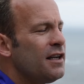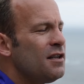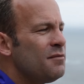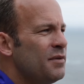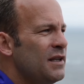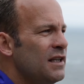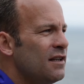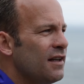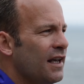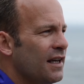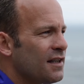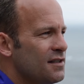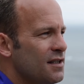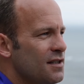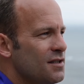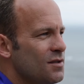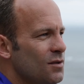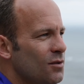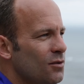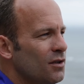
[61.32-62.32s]
unimpeded
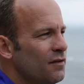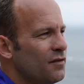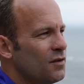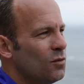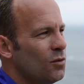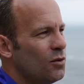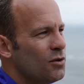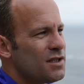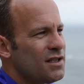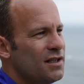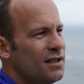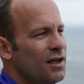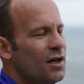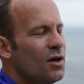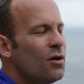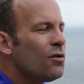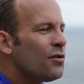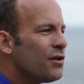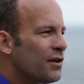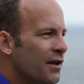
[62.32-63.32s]
access to all of the water
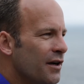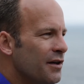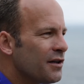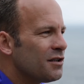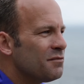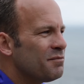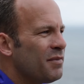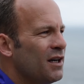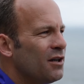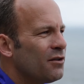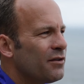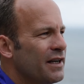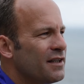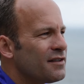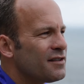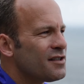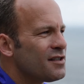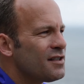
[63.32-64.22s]
or the Coke and Powerade and